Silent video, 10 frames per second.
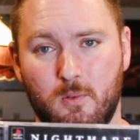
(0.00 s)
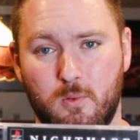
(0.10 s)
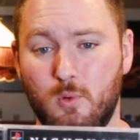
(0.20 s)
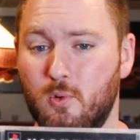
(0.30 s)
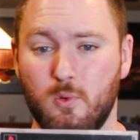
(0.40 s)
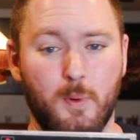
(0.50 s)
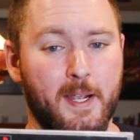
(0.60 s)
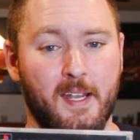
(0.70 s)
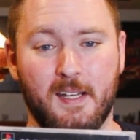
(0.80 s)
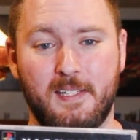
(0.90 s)
Ooh, what
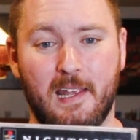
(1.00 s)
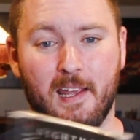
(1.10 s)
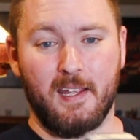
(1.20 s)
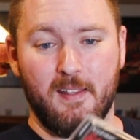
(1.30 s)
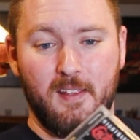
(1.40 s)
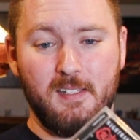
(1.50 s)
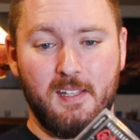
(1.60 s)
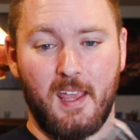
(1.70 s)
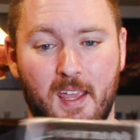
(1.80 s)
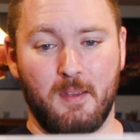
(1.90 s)
can I say? This
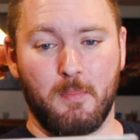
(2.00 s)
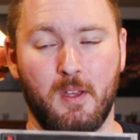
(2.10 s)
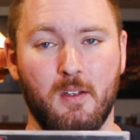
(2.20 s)
game,